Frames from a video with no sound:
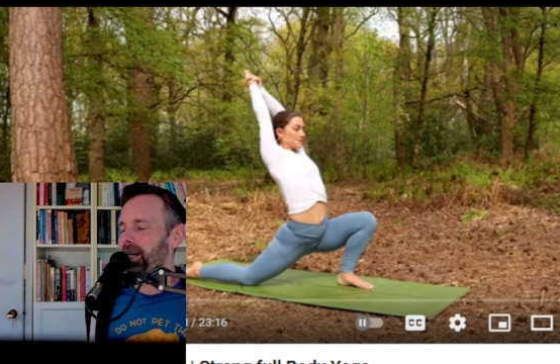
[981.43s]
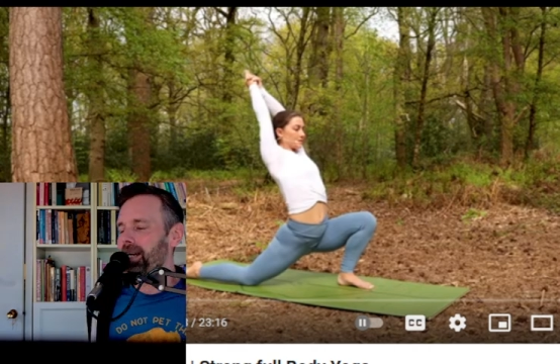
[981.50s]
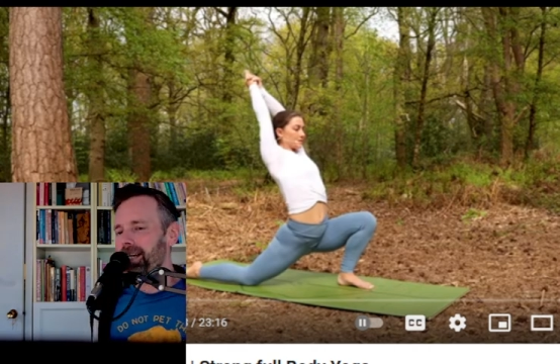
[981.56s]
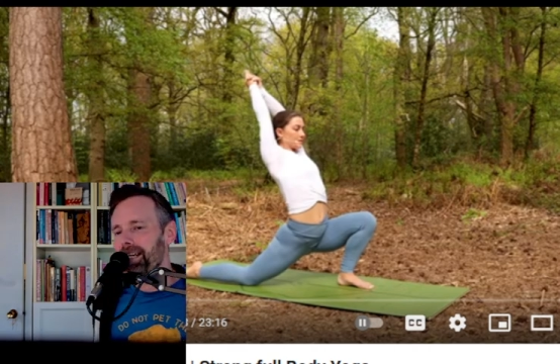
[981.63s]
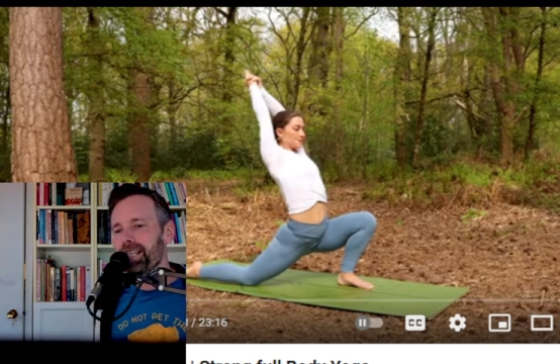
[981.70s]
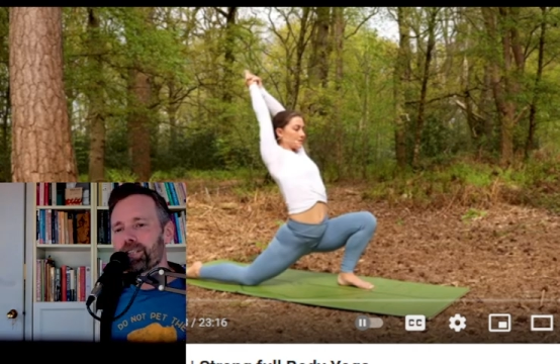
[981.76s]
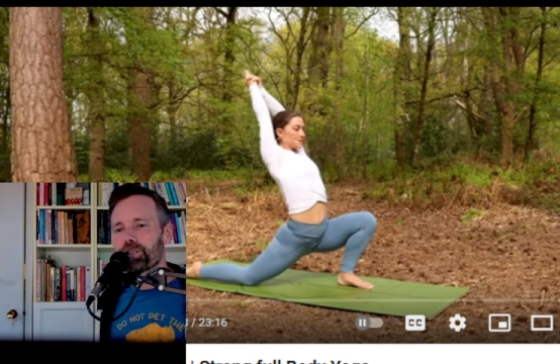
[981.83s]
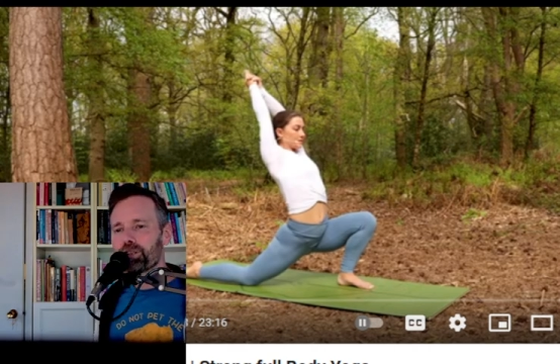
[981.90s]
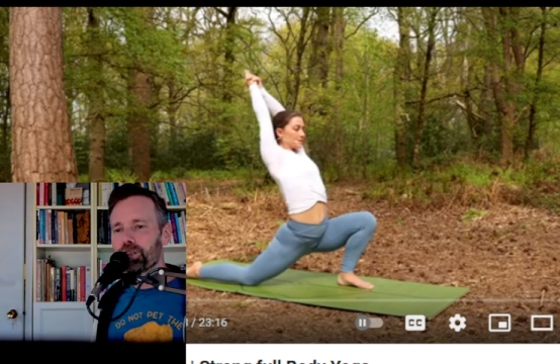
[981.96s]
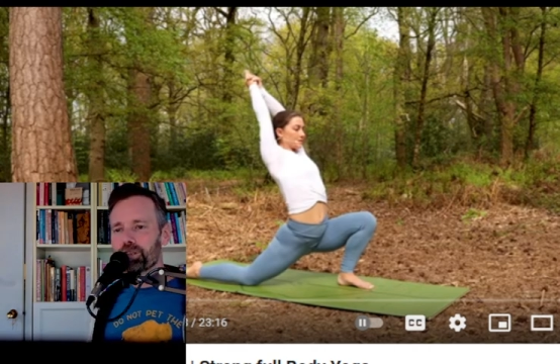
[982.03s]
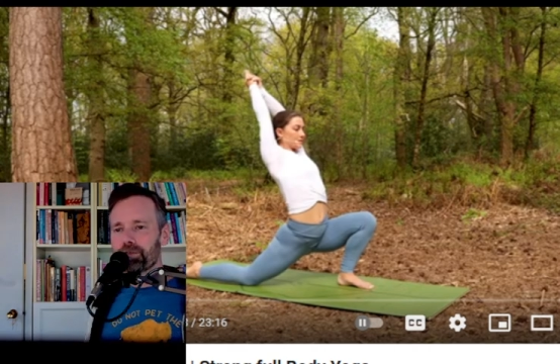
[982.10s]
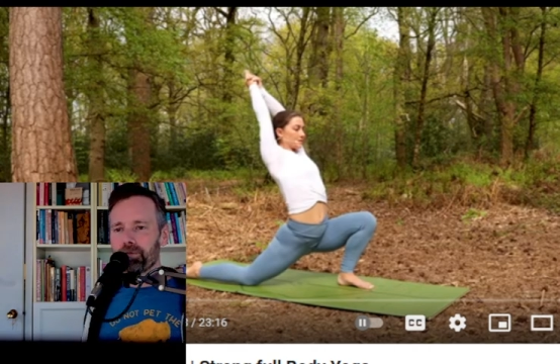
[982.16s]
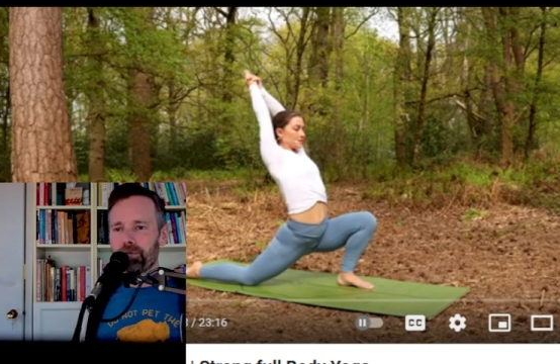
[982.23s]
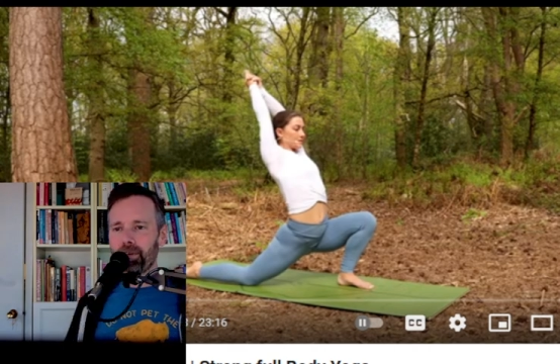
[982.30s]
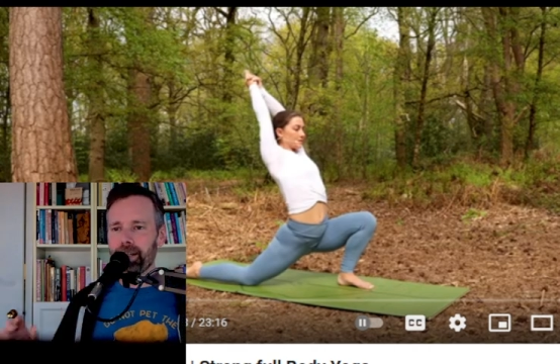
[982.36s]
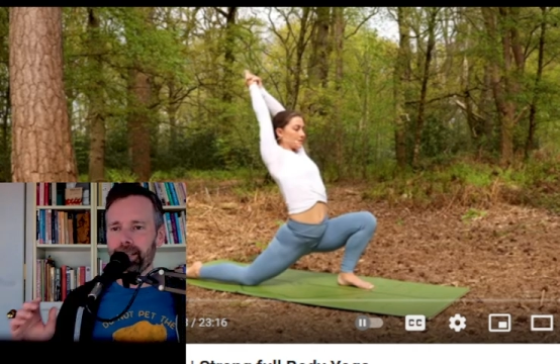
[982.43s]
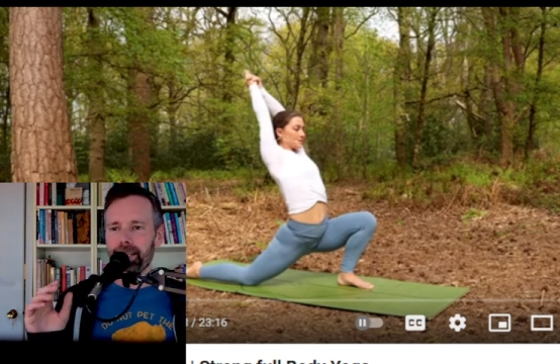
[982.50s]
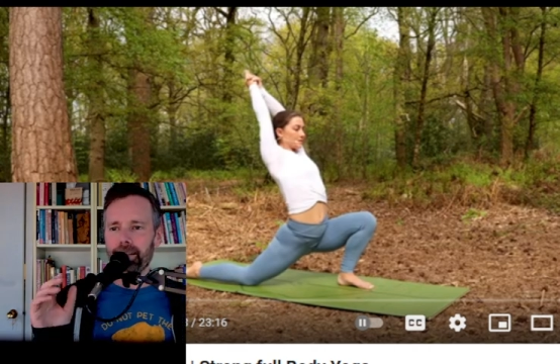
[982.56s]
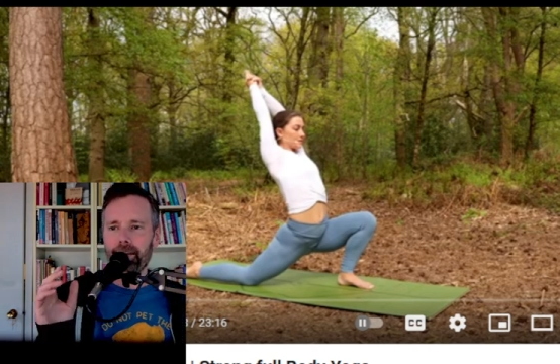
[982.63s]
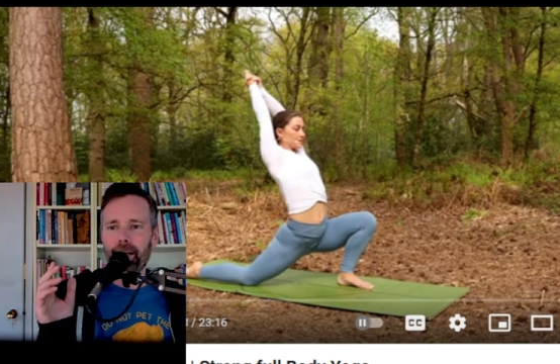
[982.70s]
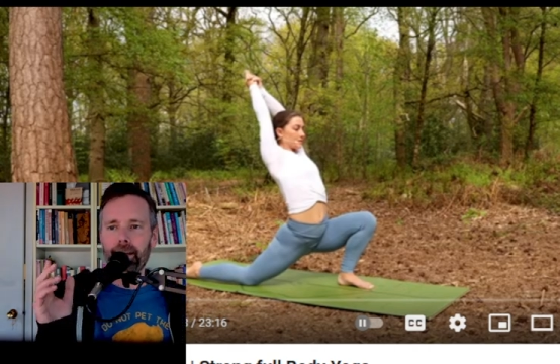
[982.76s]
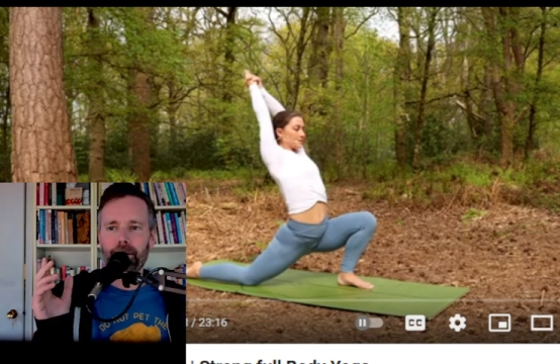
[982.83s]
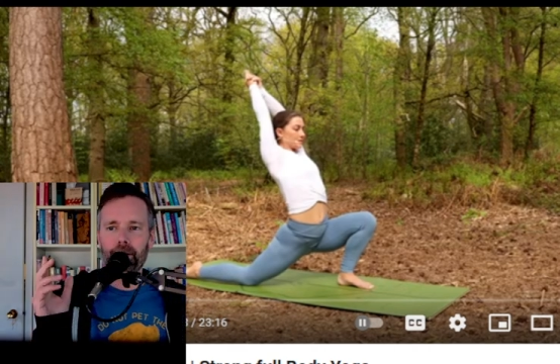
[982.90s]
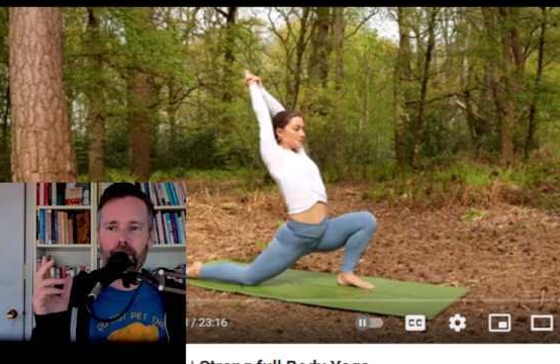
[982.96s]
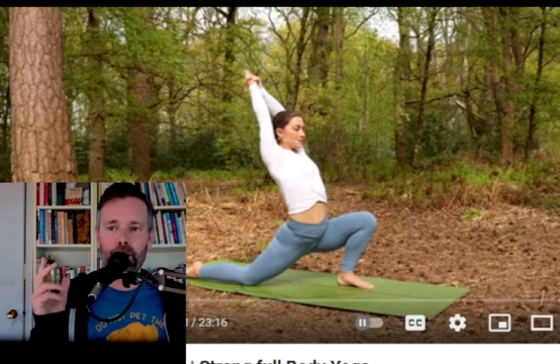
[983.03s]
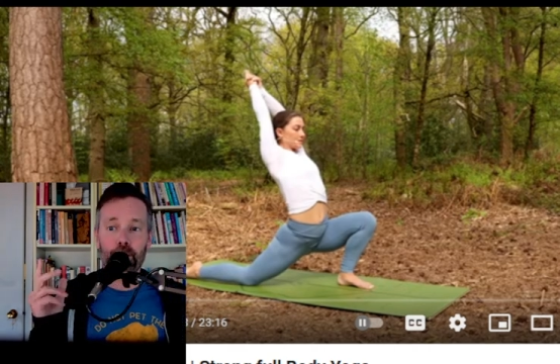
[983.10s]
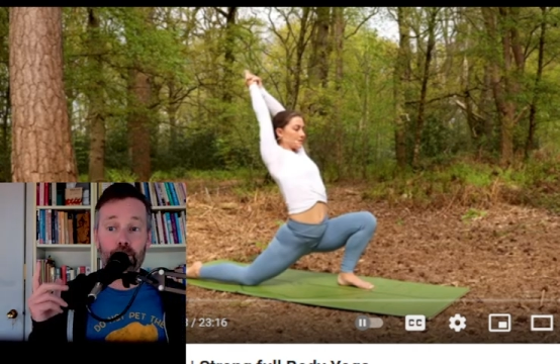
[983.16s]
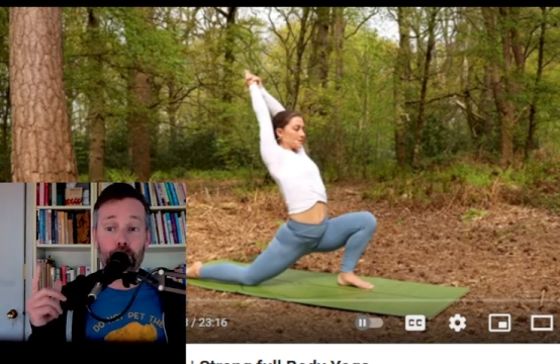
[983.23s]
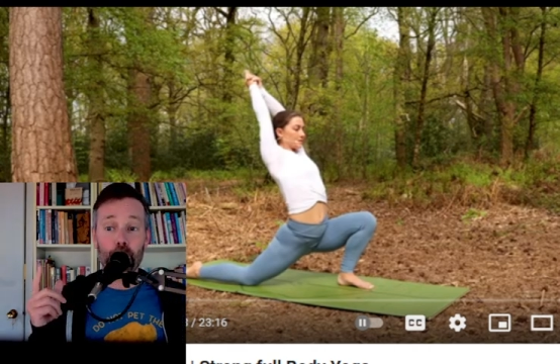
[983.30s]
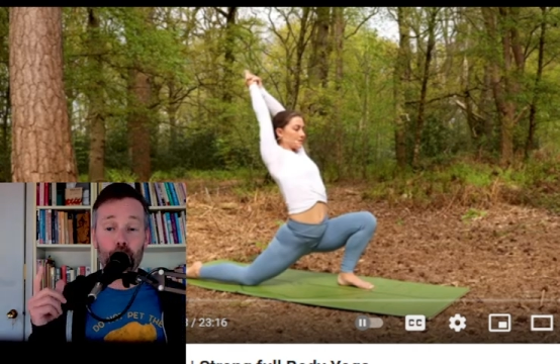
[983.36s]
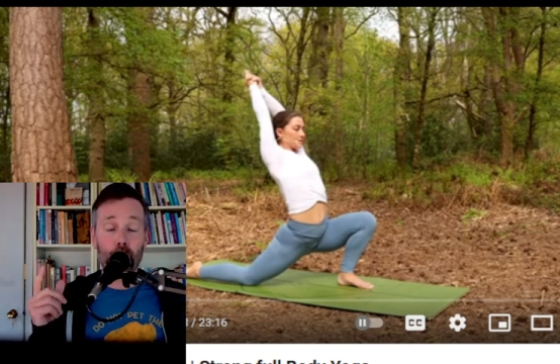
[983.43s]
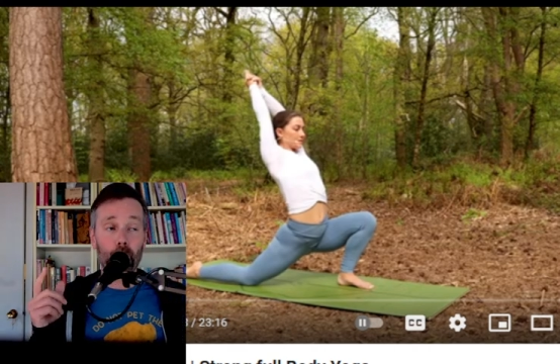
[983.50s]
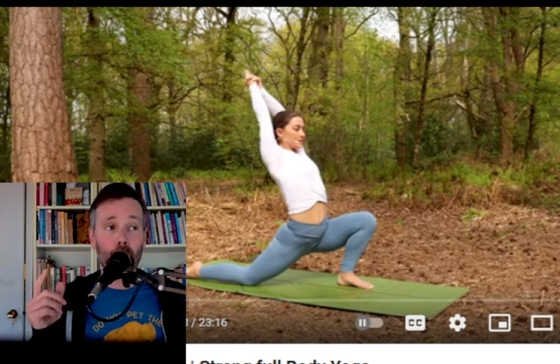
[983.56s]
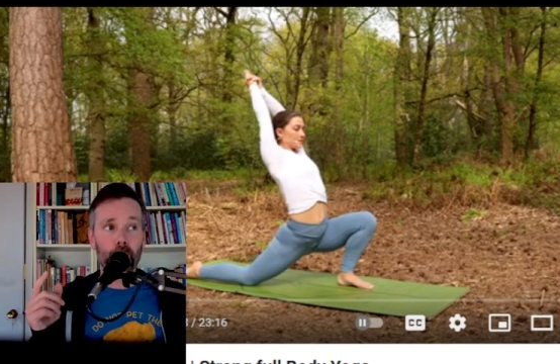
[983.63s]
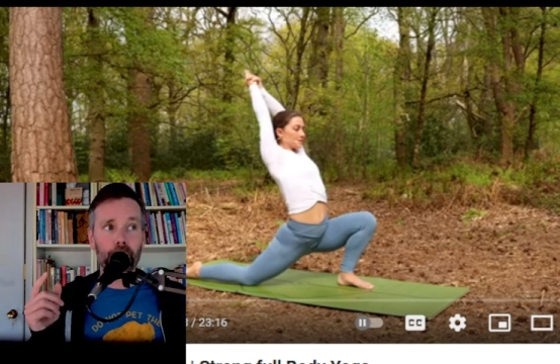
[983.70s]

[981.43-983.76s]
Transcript: It's just funny that we're